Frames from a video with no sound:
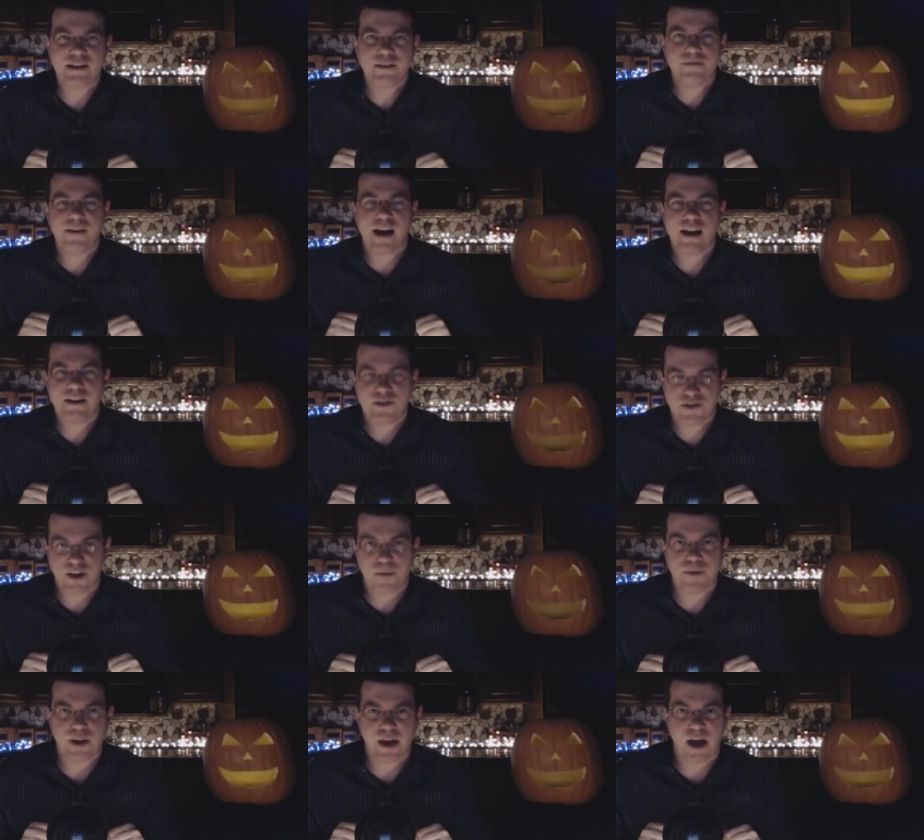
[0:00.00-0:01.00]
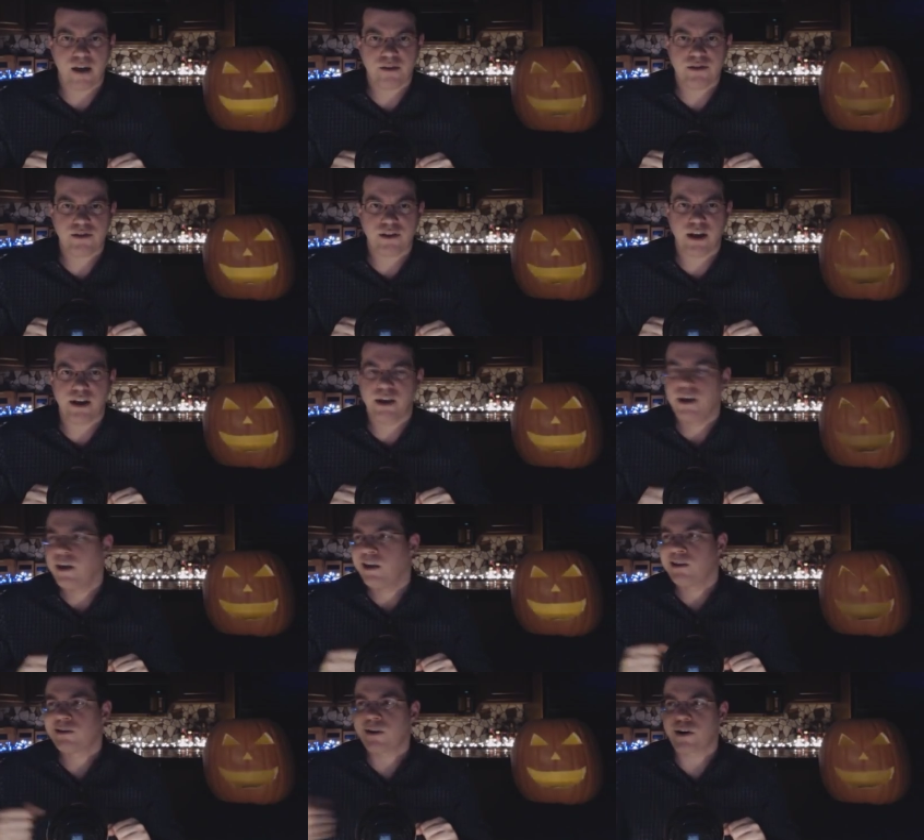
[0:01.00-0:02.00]
classified as something else, like
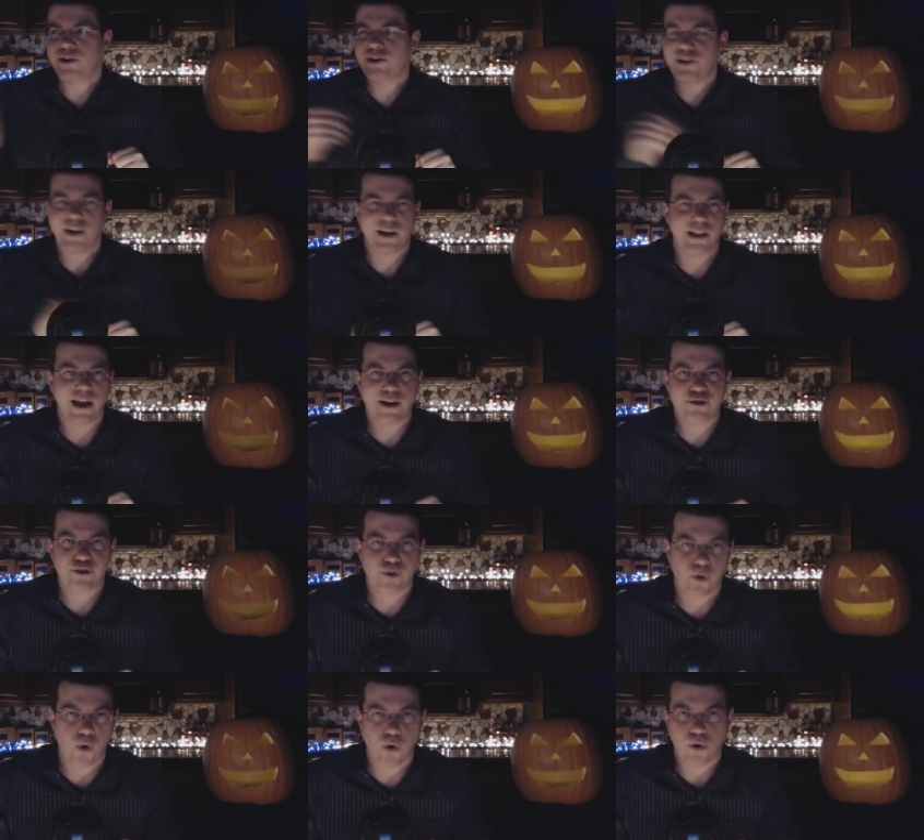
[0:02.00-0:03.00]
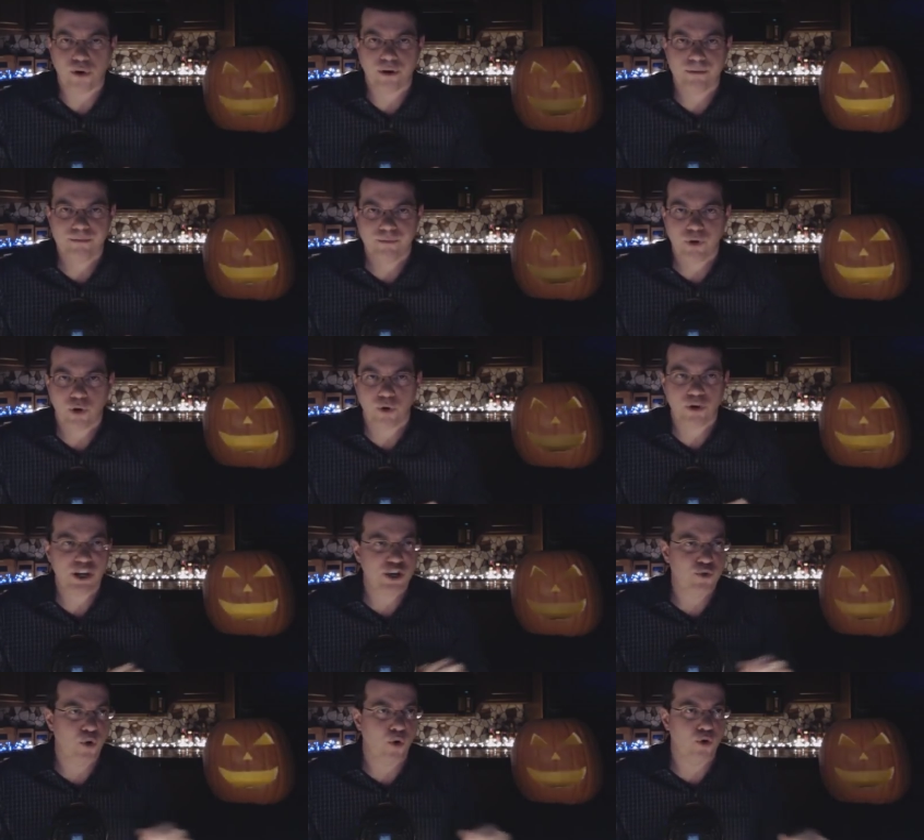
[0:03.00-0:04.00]
dark psychological horror or
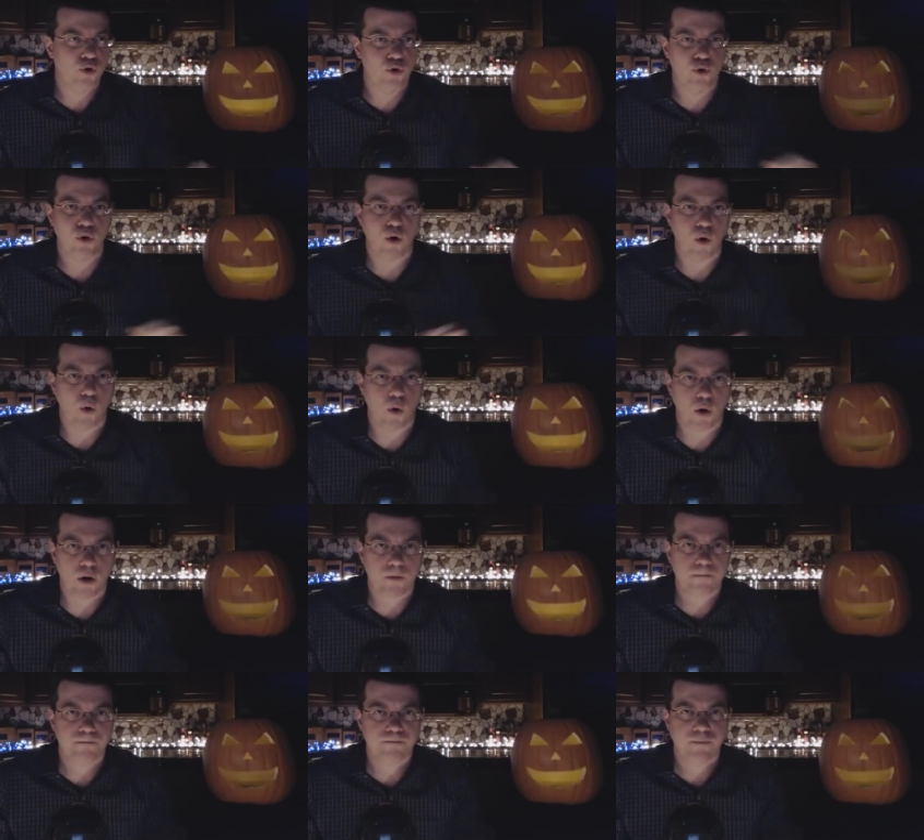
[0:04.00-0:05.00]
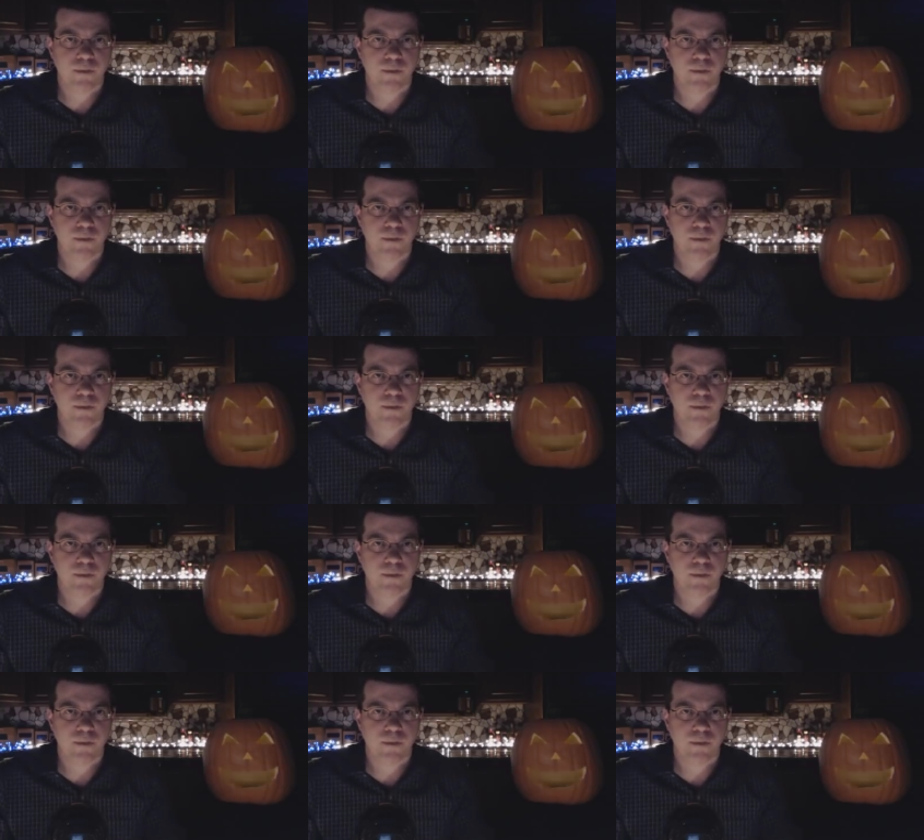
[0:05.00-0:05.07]
ero-guro horror.